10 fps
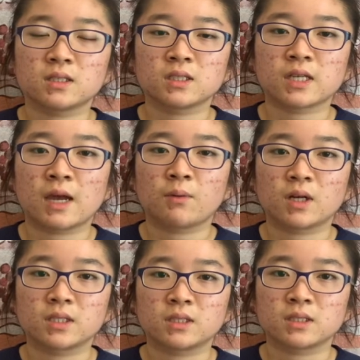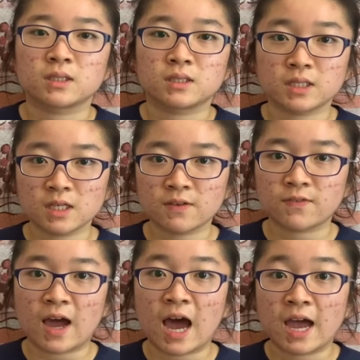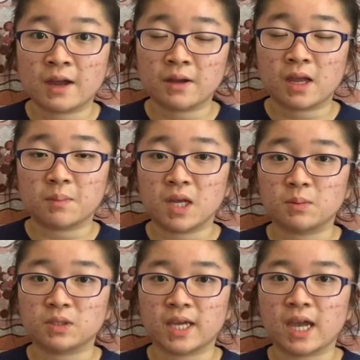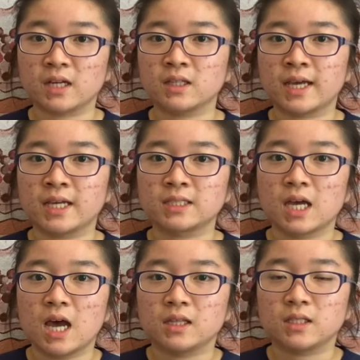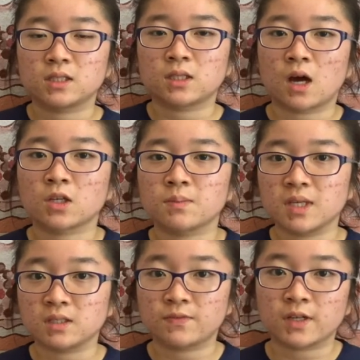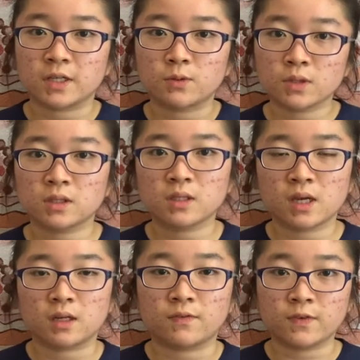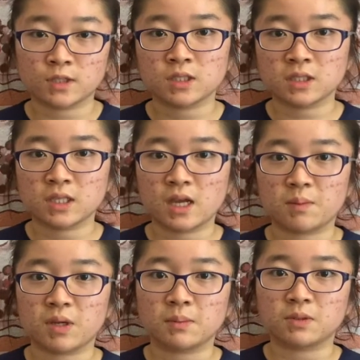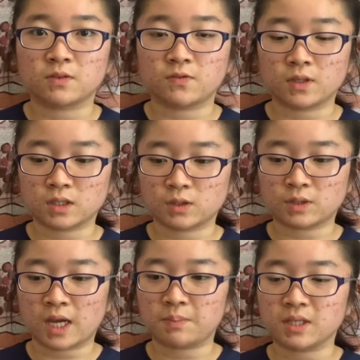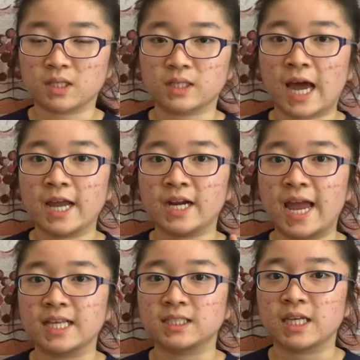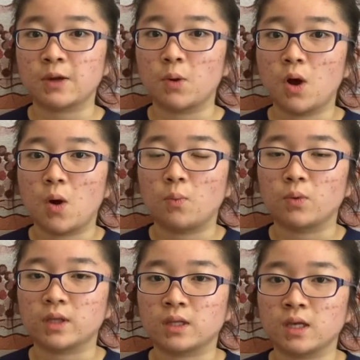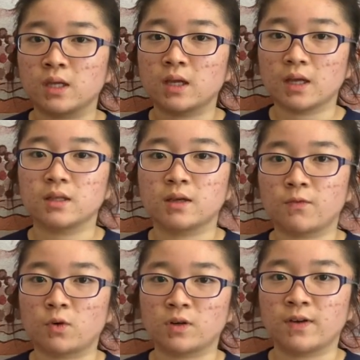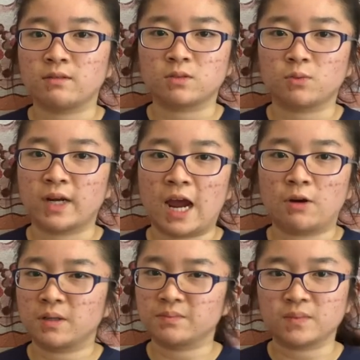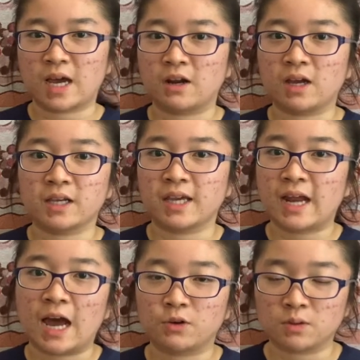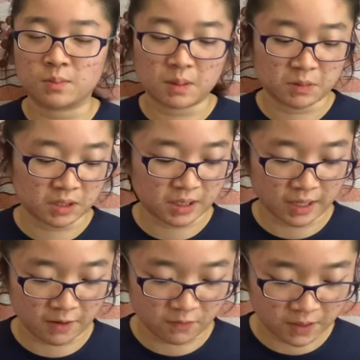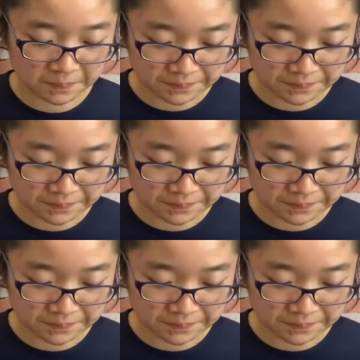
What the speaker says: just I wanted to see if I am able to analyze these documents very quickly and efficiently and be able to finish typing the entire essay within the 45 to 1 hour. Again, I don't remember the time frame.